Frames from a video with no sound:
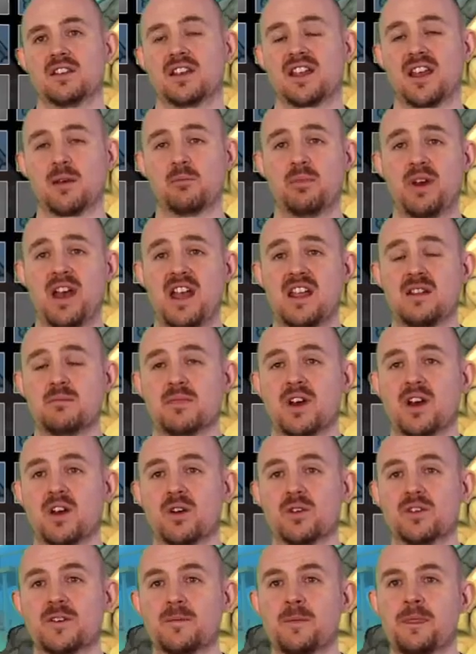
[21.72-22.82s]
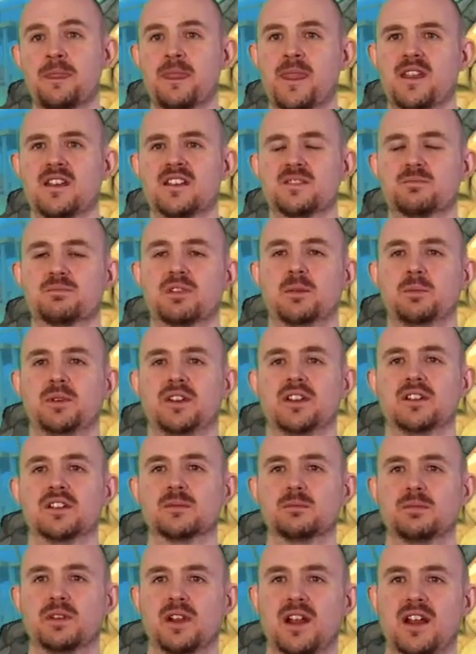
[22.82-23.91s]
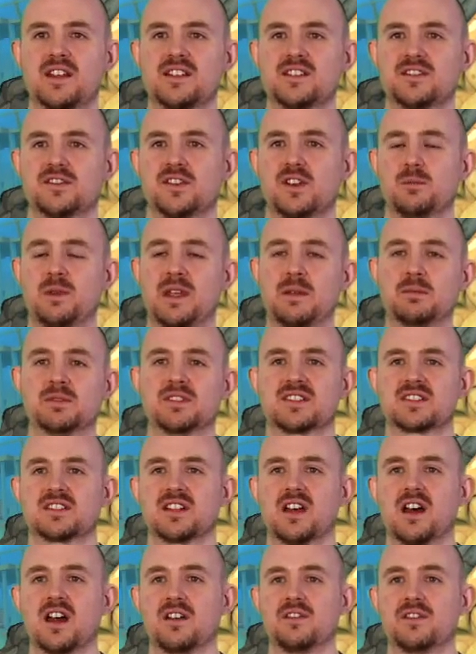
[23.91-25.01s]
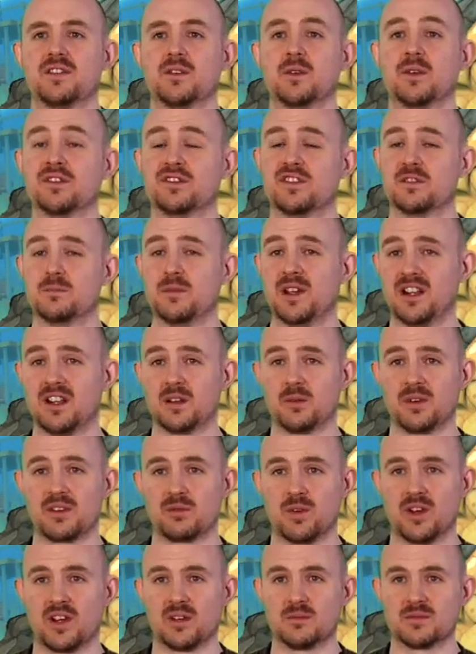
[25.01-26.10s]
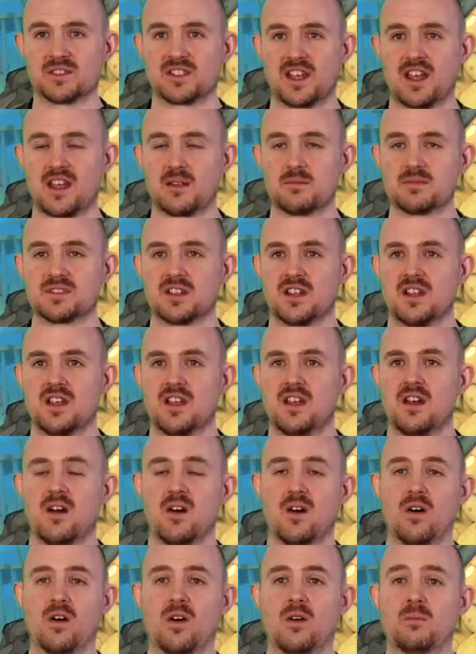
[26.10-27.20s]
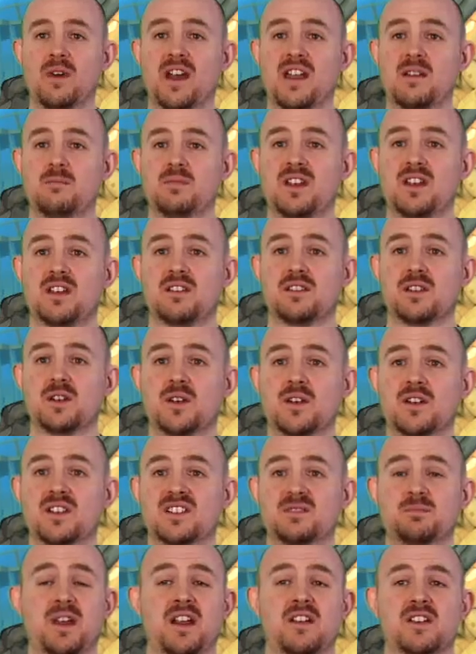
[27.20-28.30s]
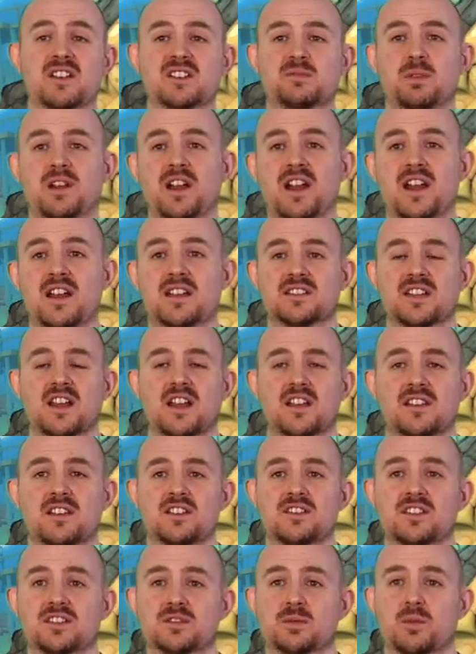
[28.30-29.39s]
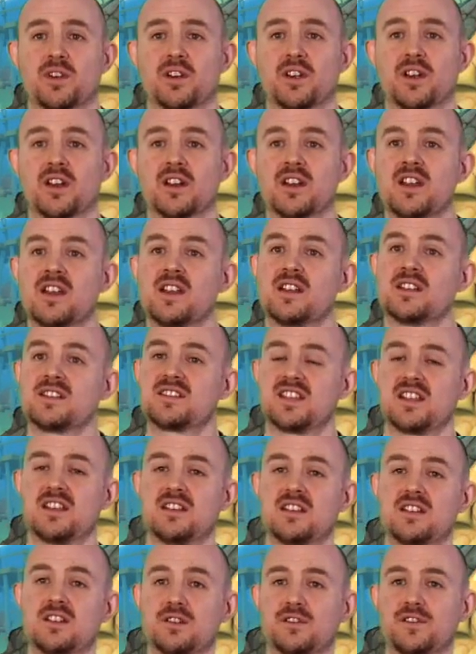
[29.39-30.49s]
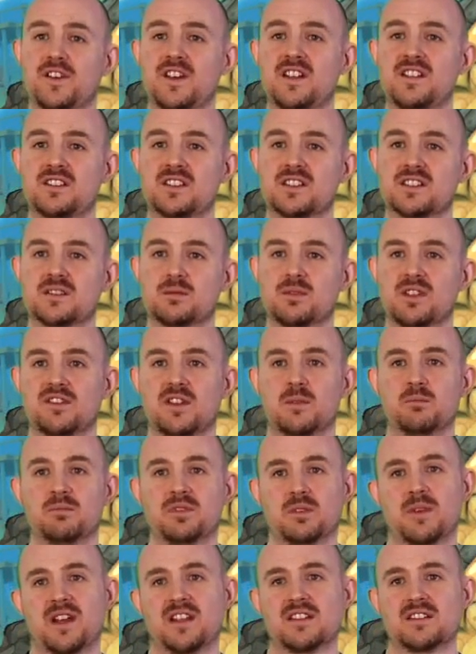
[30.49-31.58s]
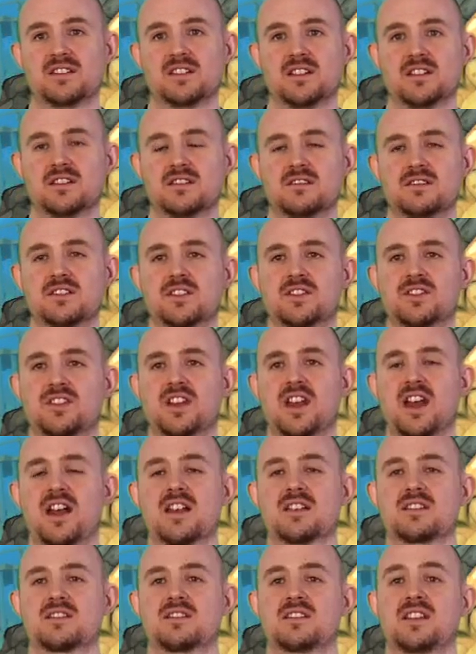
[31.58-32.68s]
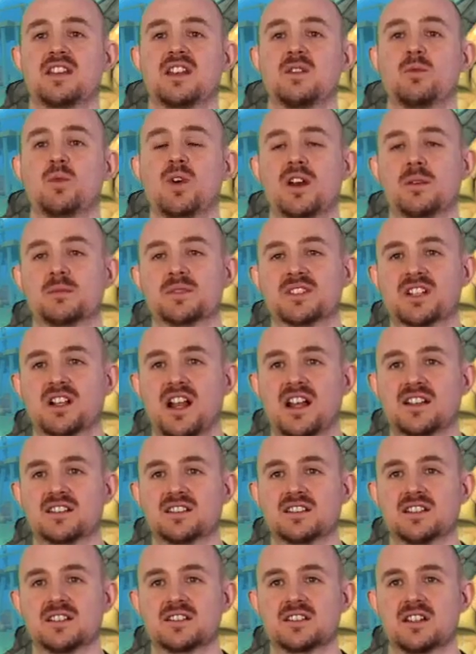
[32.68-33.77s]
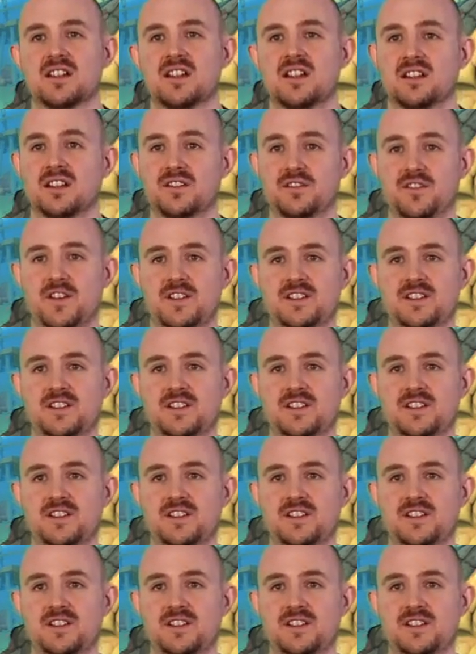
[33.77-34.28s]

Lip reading: The campaign mode is probably a good place for people to start if they're unfamiliar with Worms games, or maybe they're experienced players and they just want to see the new features we've implemented, such as the Worms classes, the